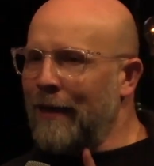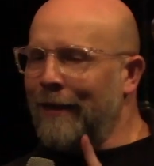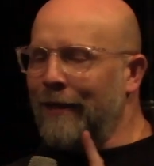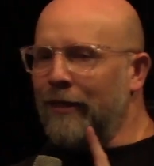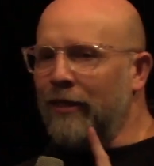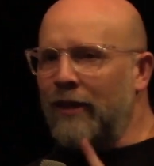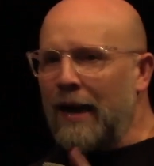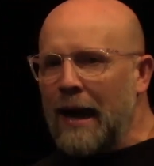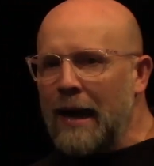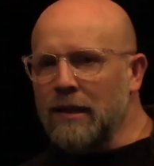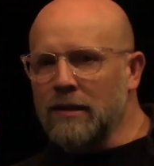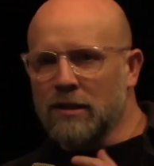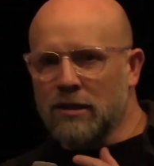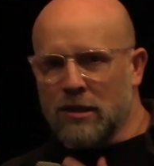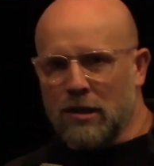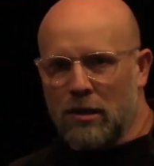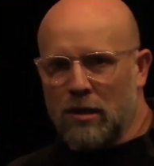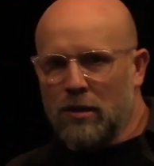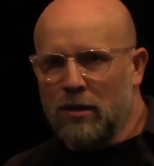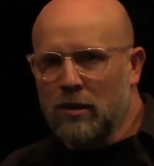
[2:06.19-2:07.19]
That
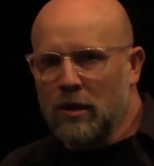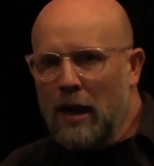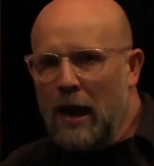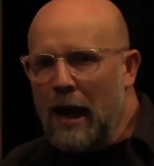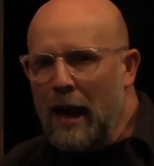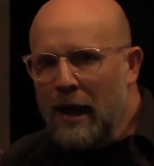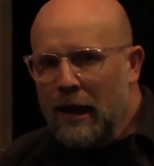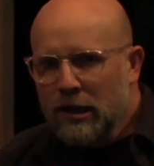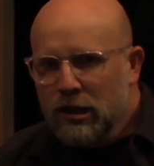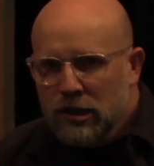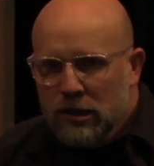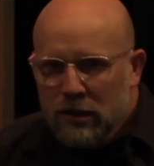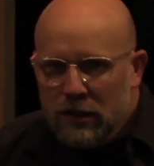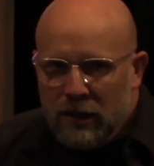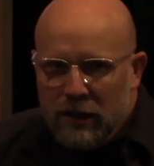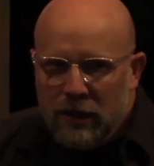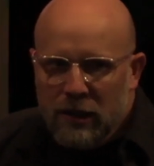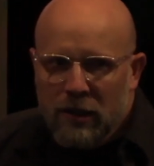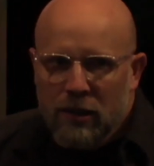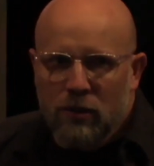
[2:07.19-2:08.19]
song
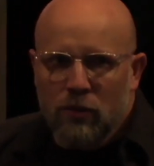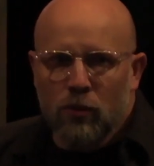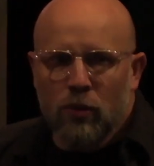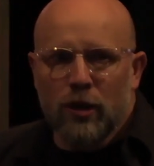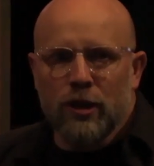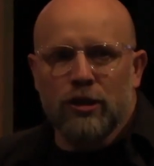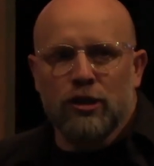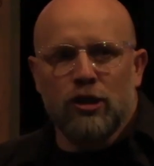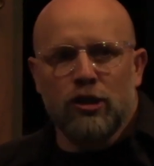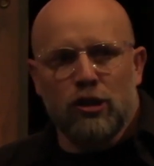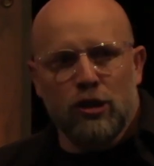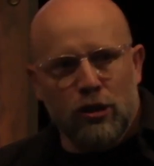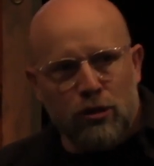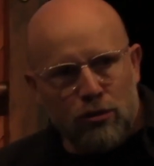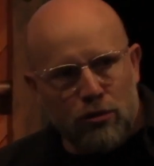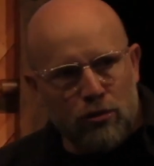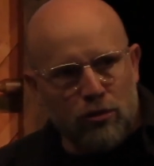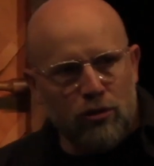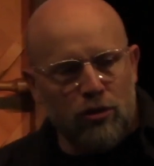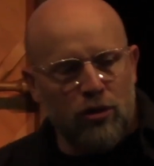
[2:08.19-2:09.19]
actually was
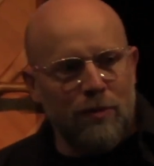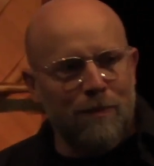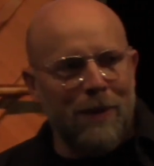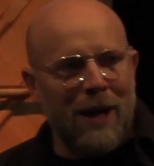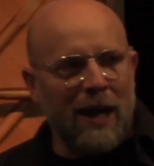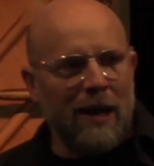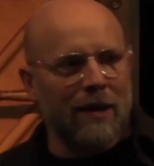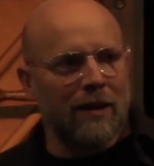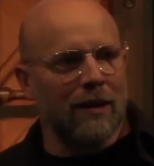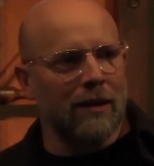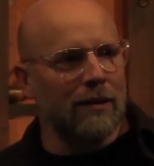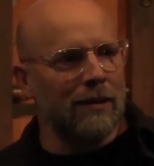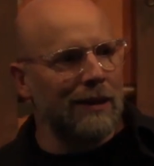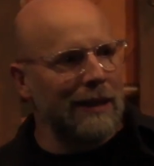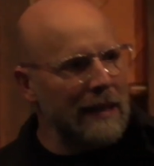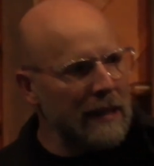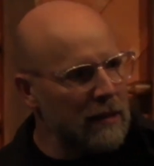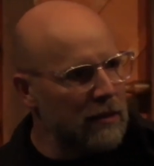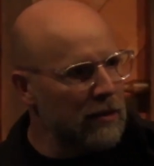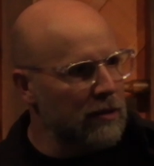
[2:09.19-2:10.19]
used by the
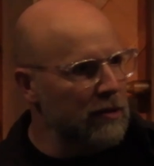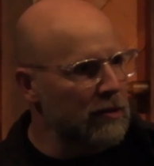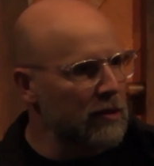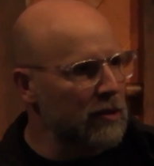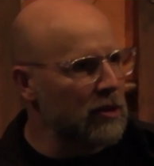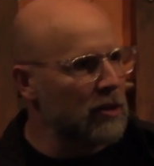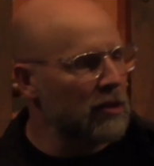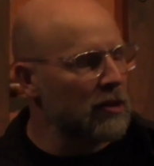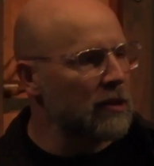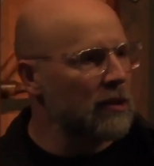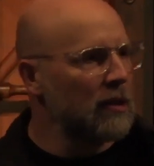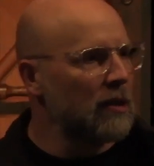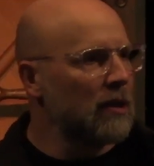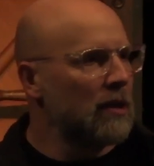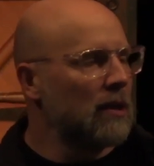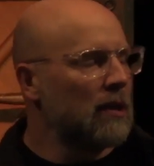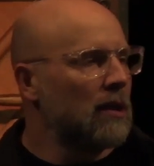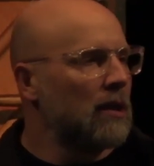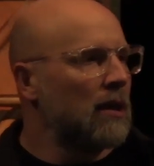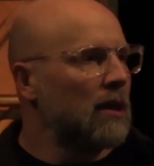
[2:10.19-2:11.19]
leaders
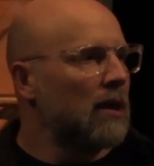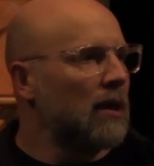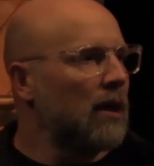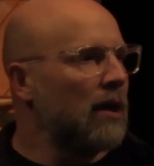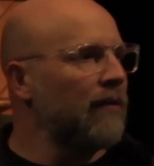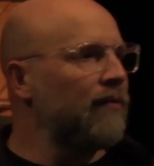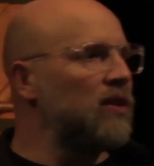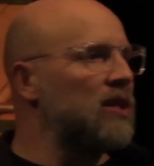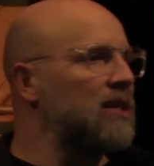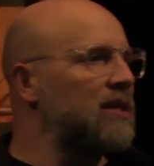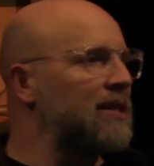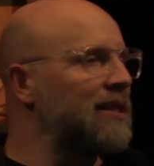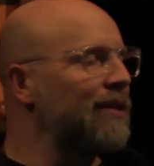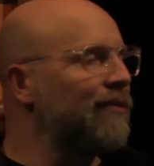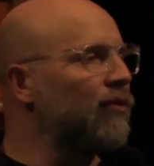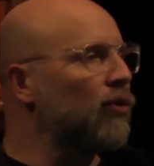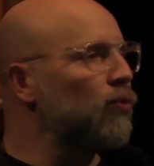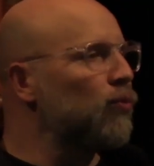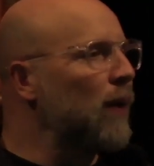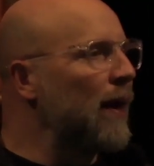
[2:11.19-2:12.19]
of the
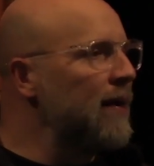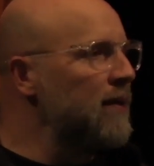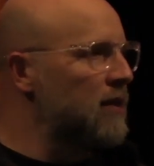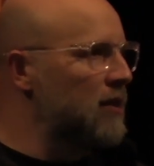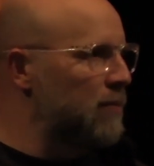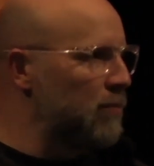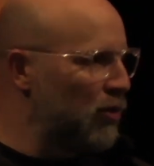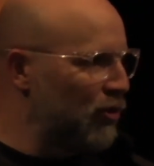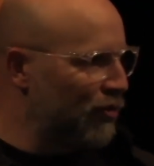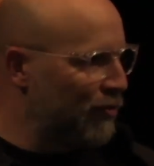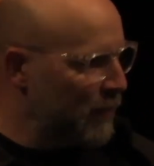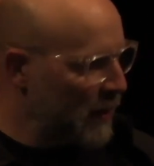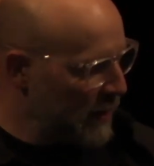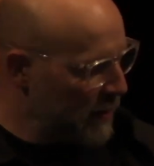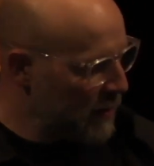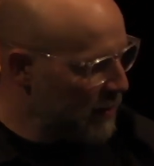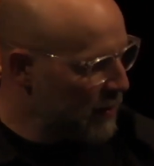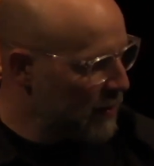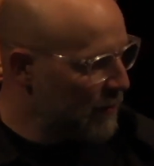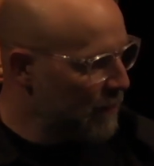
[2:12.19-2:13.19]
civil rights
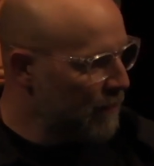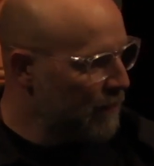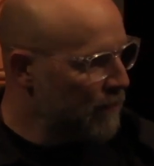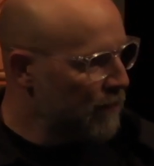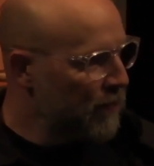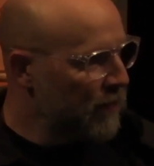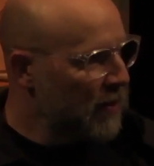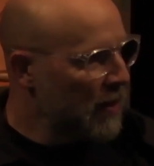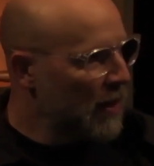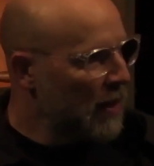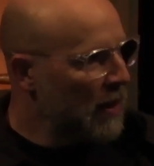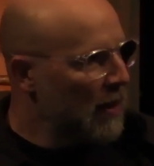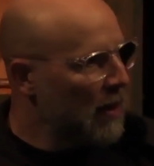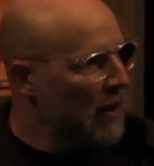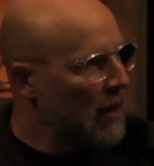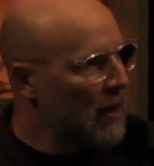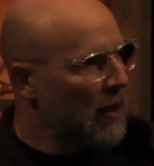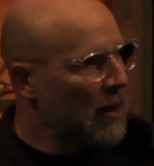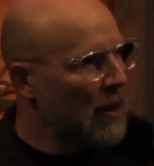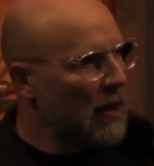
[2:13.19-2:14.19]
movement
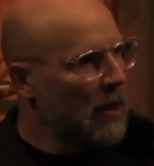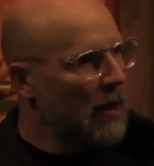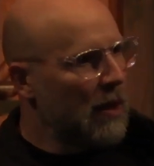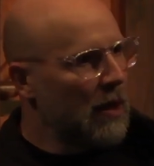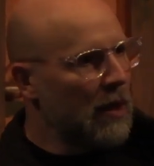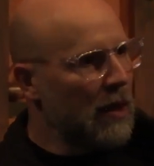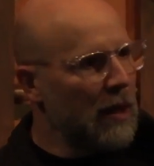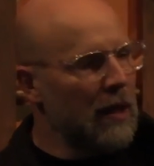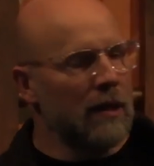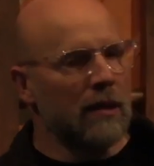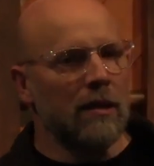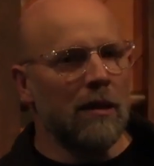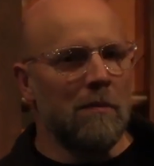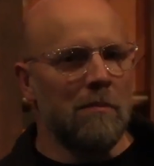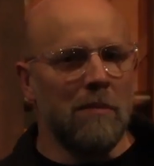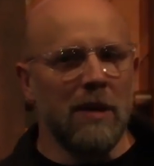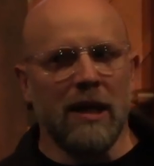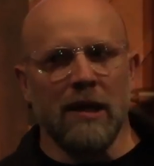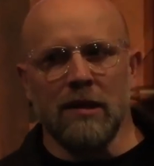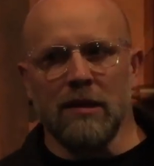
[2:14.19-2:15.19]
in the
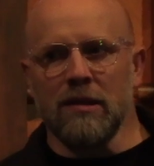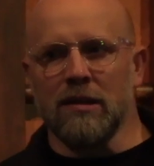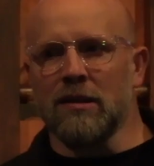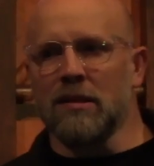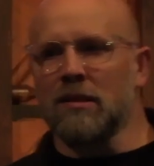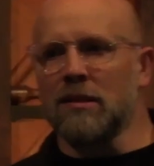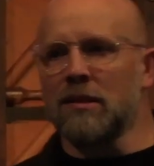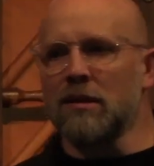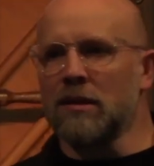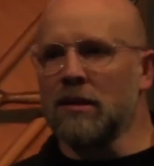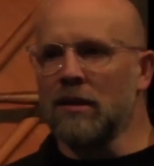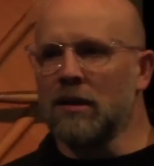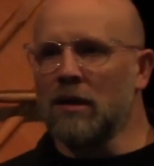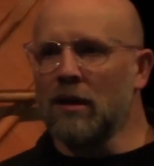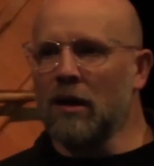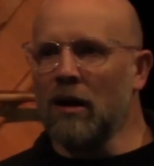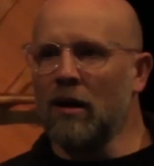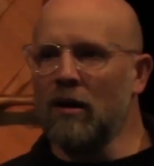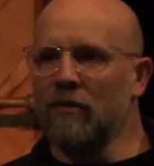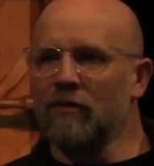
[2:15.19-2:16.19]
midst
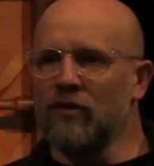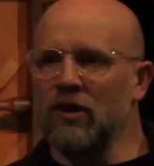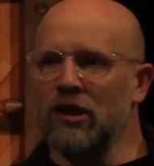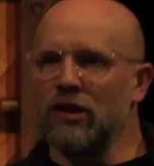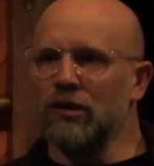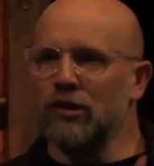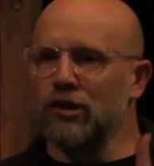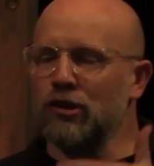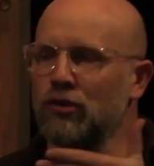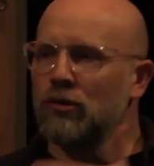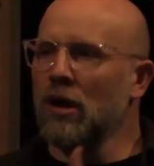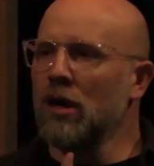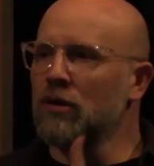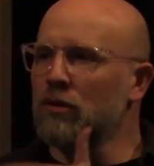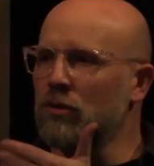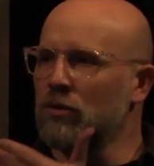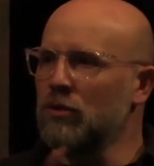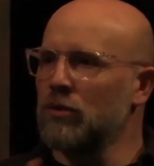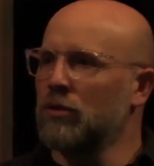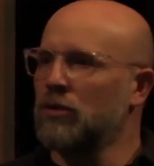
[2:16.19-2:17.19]
of their
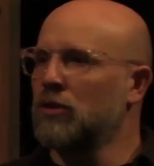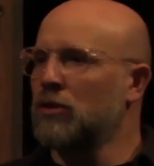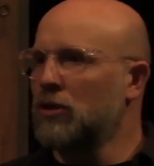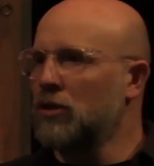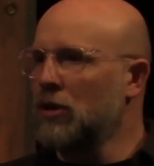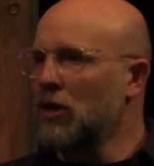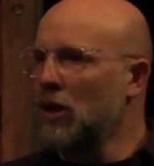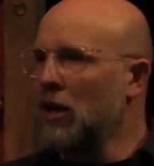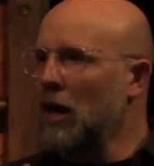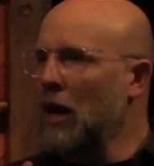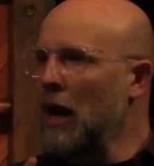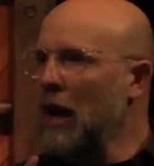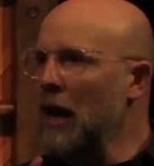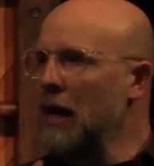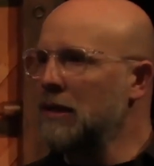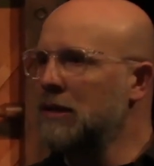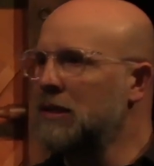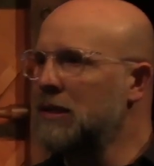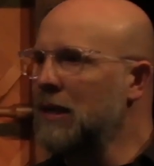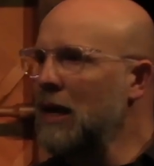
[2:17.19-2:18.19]
struggles
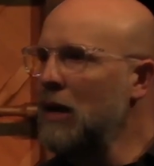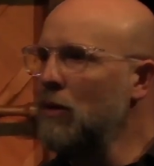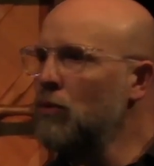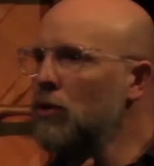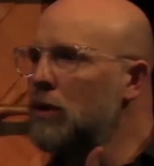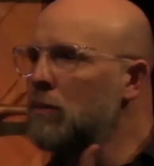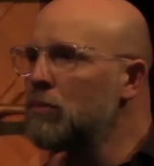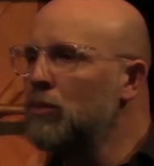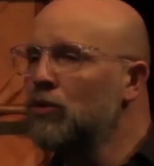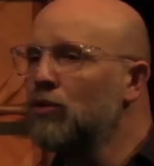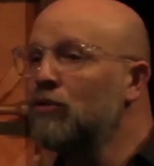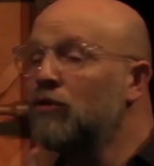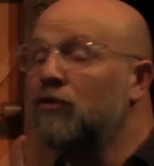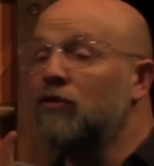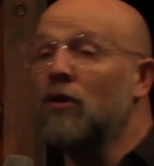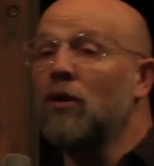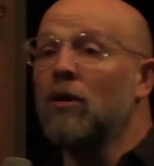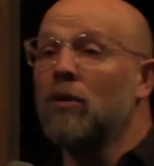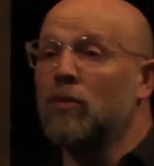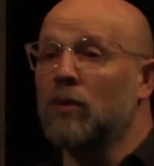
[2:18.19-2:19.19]
as they would move
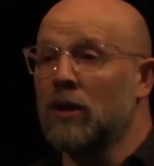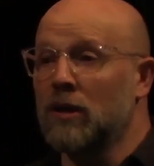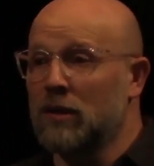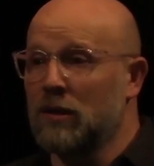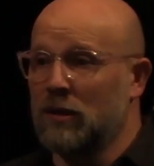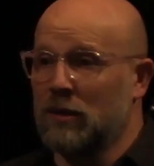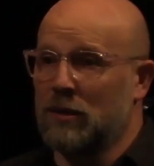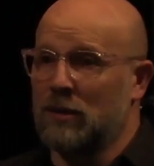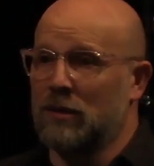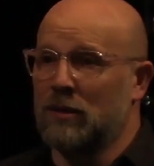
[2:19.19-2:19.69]
forward.